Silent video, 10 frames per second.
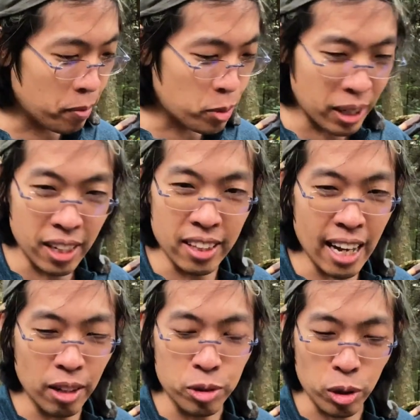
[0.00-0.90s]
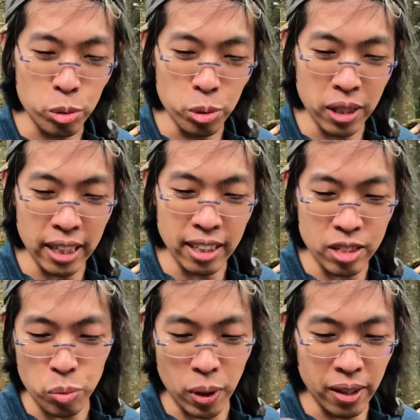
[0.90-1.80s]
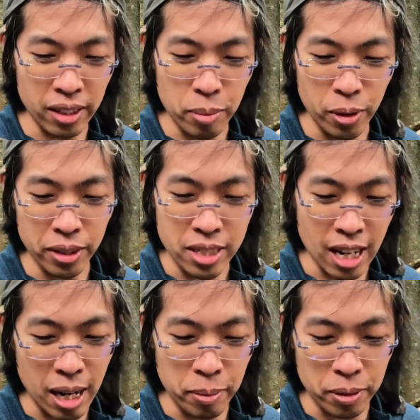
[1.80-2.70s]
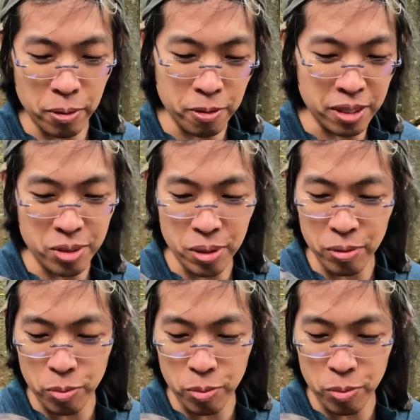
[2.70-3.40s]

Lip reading: drinking the ultra Kool-Aid and just wearing them all the time and your feet sort of